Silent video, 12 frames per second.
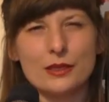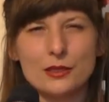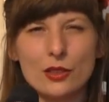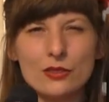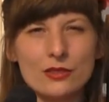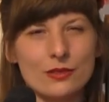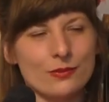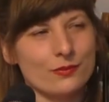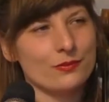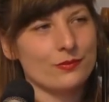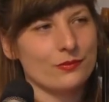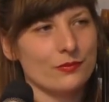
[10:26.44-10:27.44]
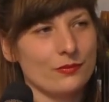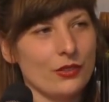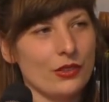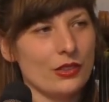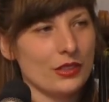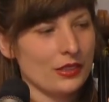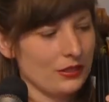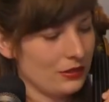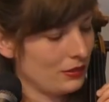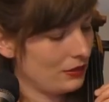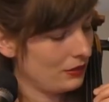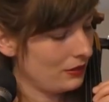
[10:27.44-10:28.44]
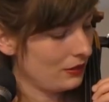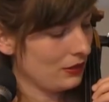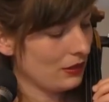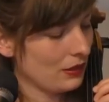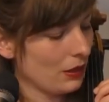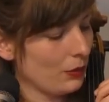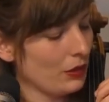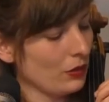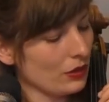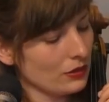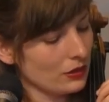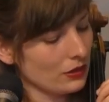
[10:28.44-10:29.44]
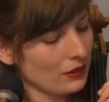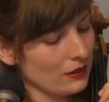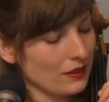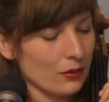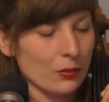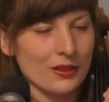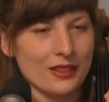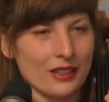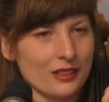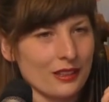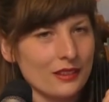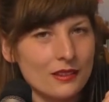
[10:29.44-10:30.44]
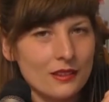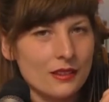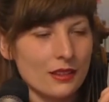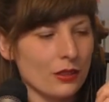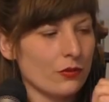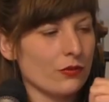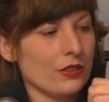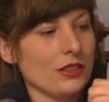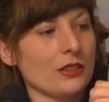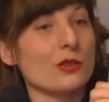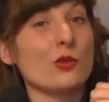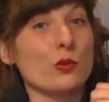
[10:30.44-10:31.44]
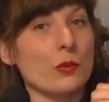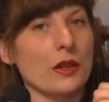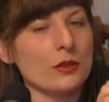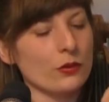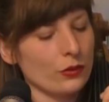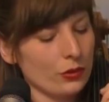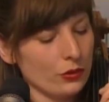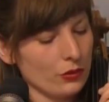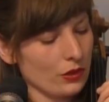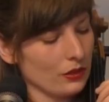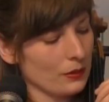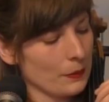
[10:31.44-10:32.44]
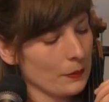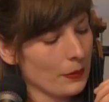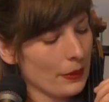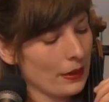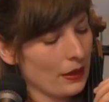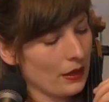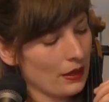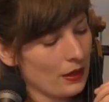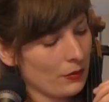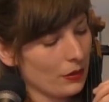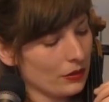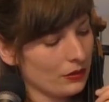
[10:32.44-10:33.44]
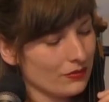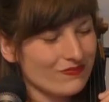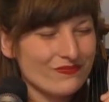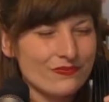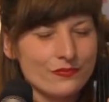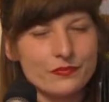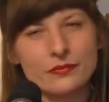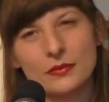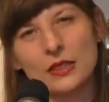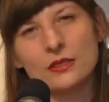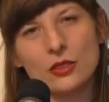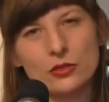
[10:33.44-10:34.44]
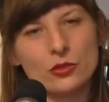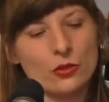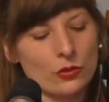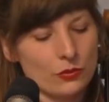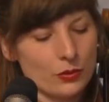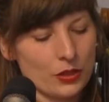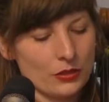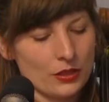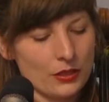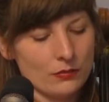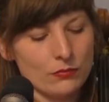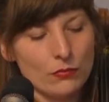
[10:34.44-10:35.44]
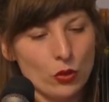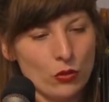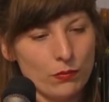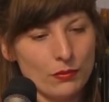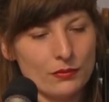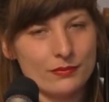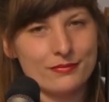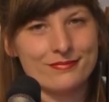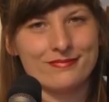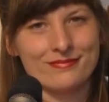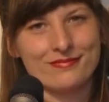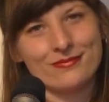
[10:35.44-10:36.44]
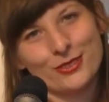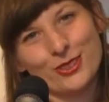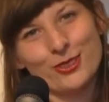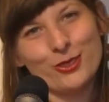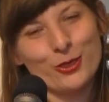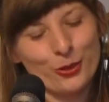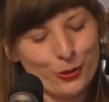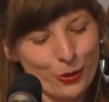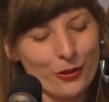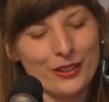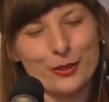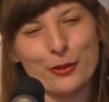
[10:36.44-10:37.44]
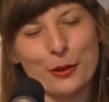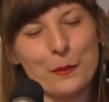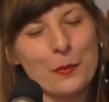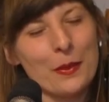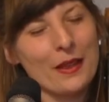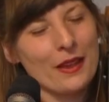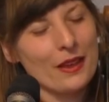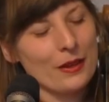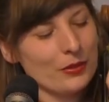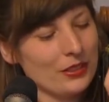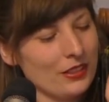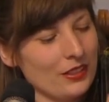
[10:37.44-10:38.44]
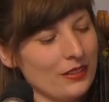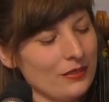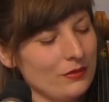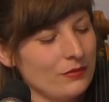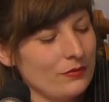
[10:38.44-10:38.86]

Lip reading: not very, I mean, you can sit a little bit like it. If this is too much for you, you can, but it's not so, because here, whoop, you don't go anywhere. But here,